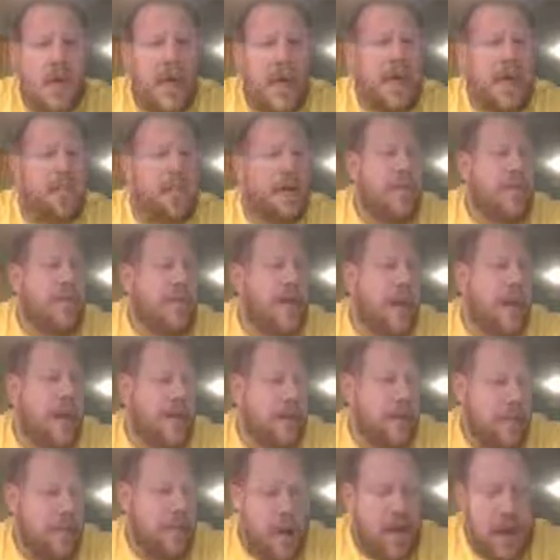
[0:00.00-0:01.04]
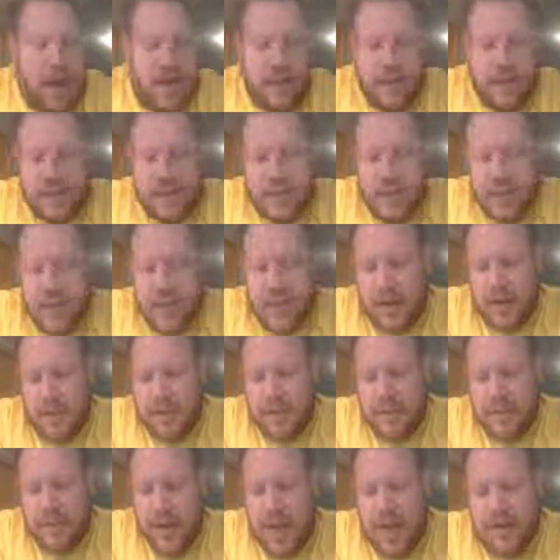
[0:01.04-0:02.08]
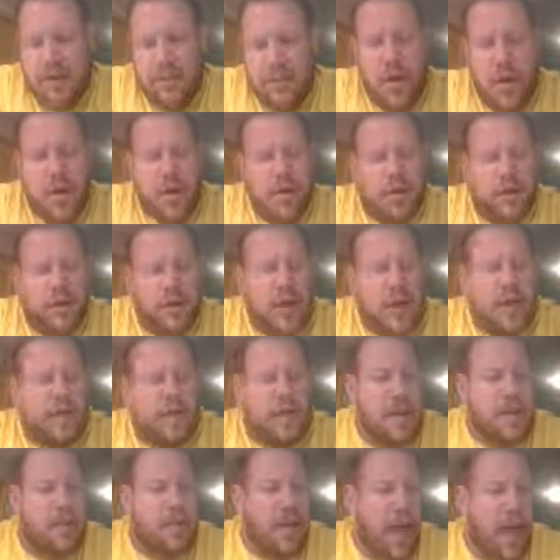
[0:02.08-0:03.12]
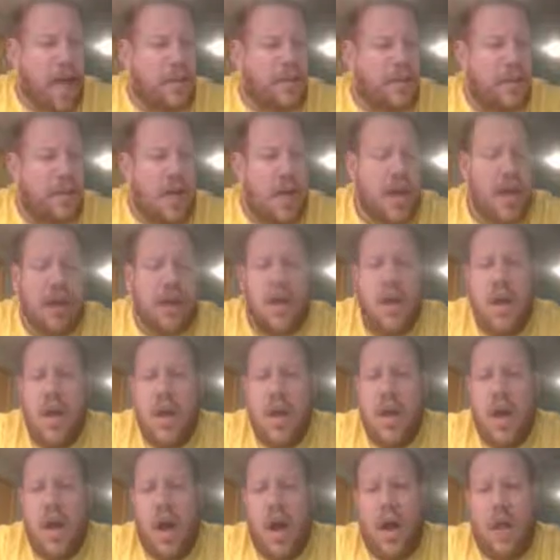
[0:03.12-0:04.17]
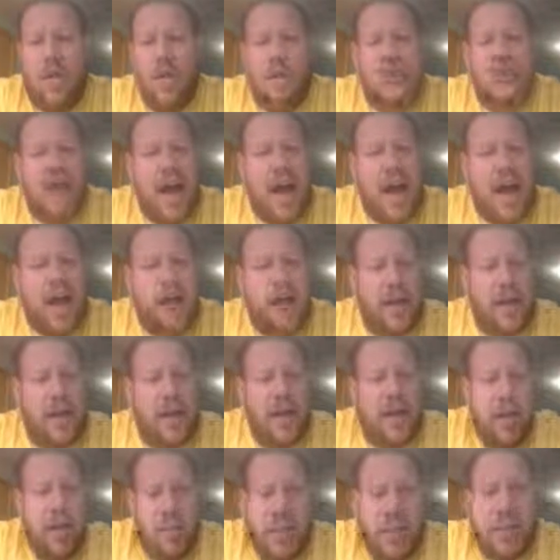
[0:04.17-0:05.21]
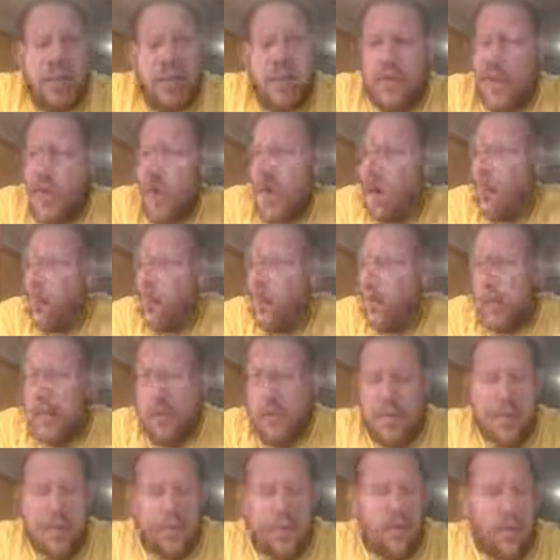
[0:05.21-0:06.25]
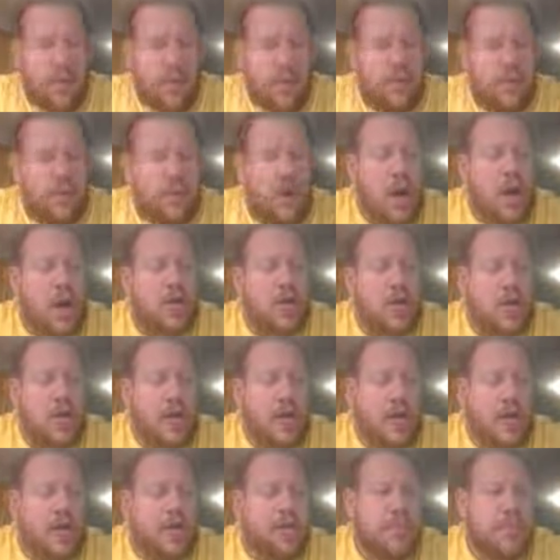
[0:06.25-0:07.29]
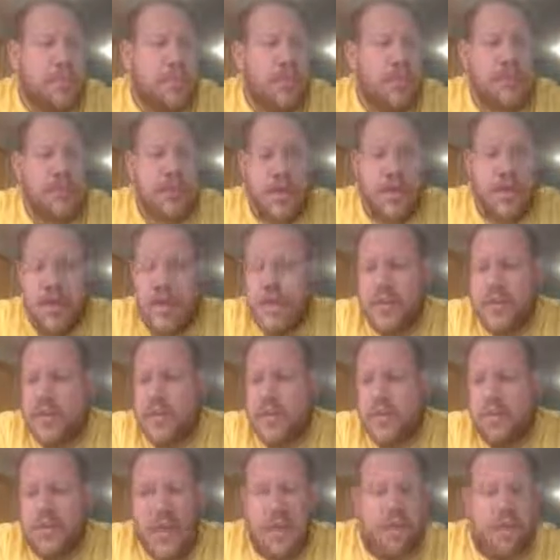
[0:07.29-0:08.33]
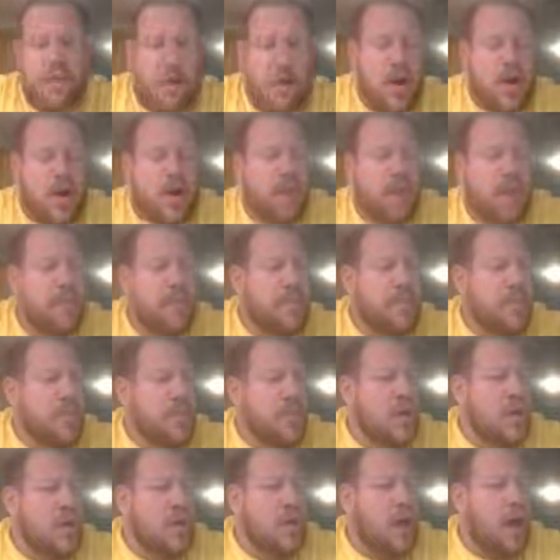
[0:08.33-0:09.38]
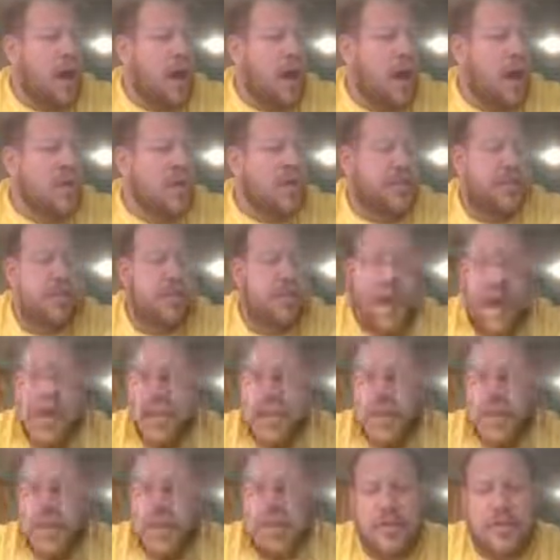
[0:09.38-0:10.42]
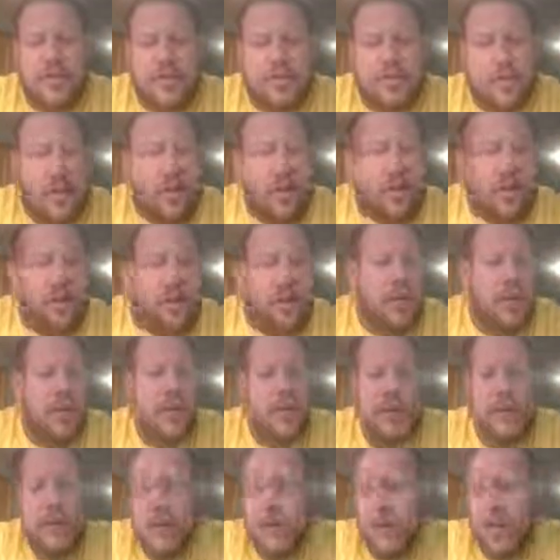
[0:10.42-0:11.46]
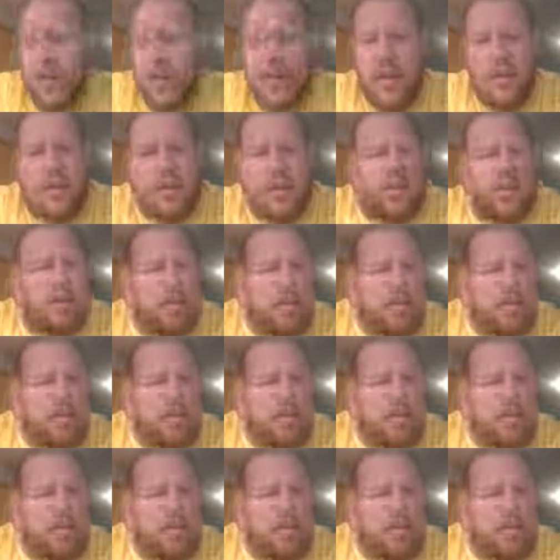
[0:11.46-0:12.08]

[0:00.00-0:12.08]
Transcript: And by the end, you have this Native American chief named the Half King, who is allied and one of the people with Washington. And supposedly this Native American smashes the skull of the